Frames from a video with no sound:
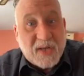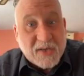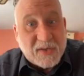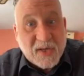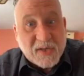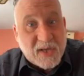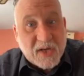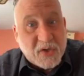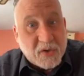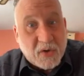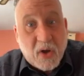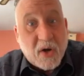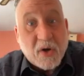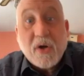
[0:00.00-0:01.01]
testing
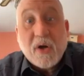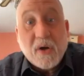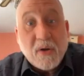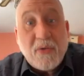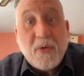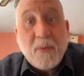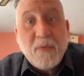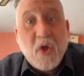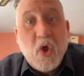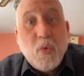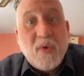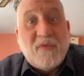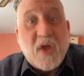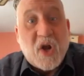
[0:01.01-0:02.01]
center on earth.
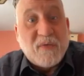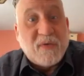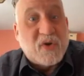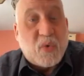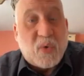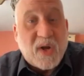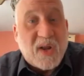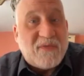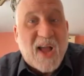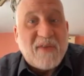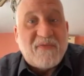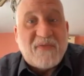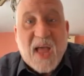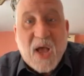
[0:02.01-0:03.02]
We've done over
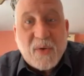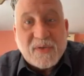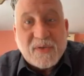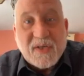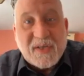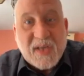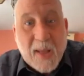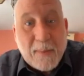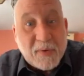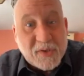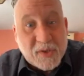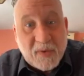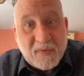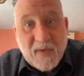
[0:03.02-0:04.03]
25,000
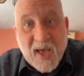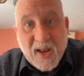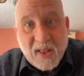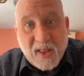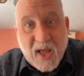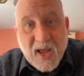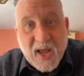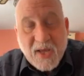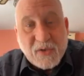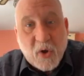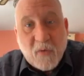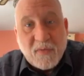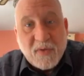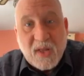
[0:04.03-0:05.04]
samples that we've analyzed
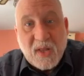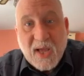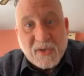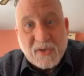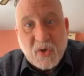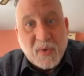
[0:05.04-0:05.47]
over the last